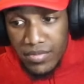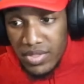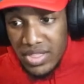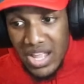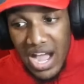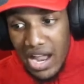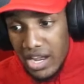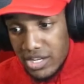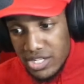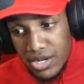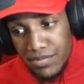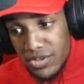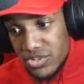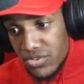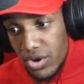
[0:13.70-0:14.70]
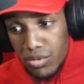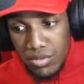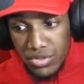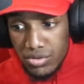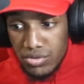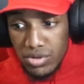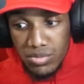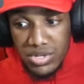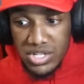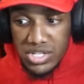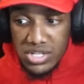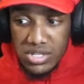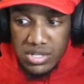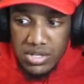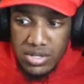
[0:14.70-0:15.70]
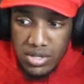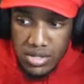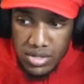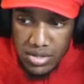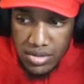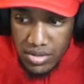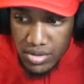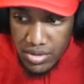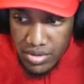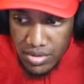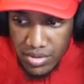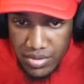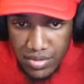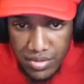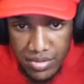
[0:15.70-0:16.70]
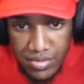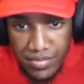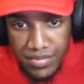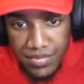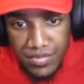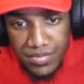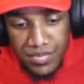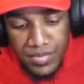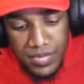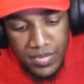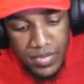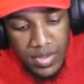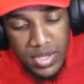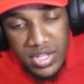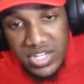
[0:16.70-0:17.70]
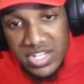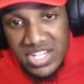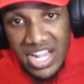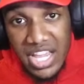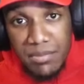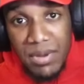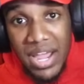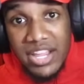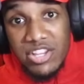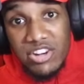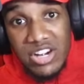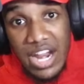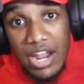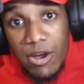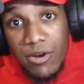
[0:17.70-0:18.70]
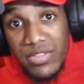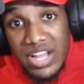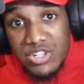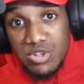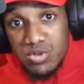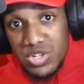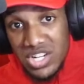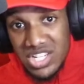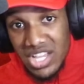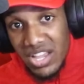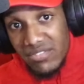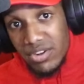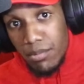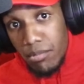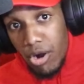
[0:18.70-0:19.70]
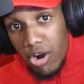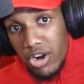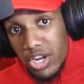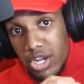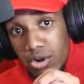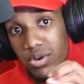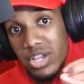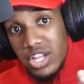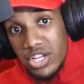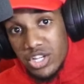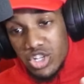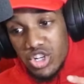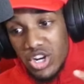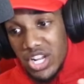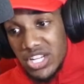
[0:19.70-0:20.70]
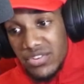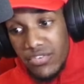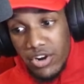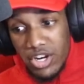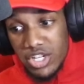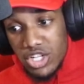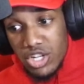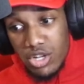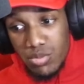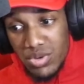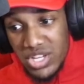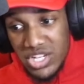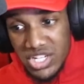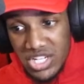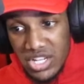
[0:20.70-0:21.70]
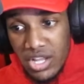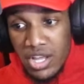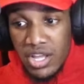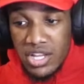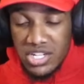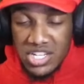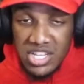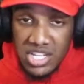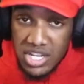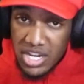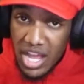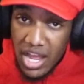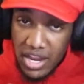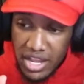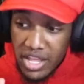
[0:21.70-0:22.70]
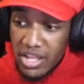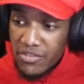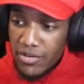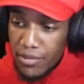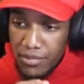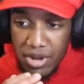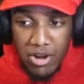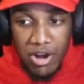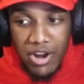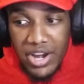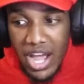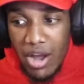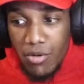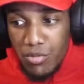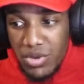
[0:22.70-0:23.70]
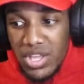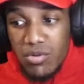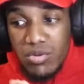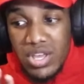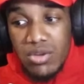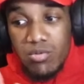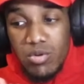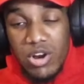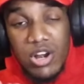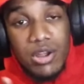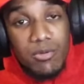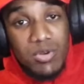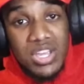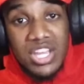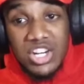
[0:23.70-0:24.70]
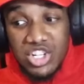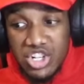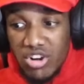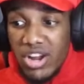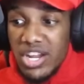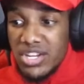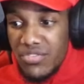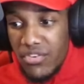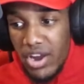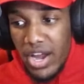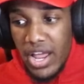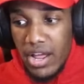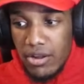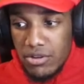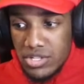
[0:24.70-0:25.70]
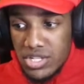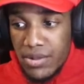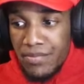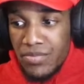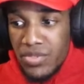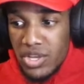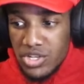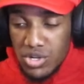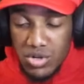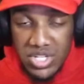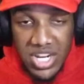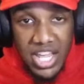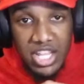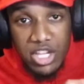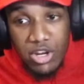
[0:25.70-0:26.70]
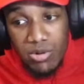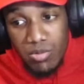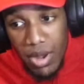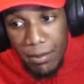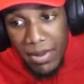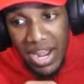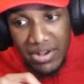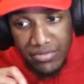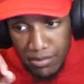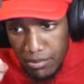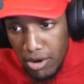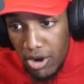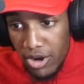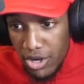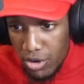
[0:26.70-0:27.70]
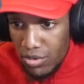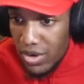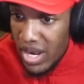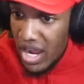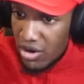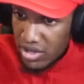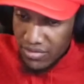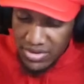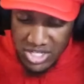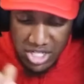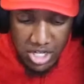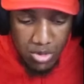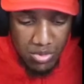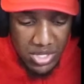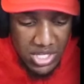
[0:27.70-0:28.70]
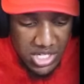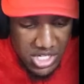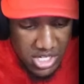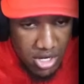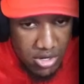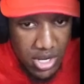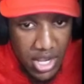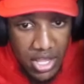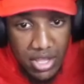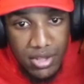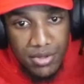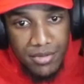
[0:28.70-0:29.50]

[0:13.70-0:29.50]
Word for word: Nah, something's wrong with you, Luigi. Yeah. Mario! Take back your L that you just gave to Mario and transfer it to Luigi. See, not from here on out, we we we're, we can transfer L's. So take your one back from Mario, now give it to Luigi, okay?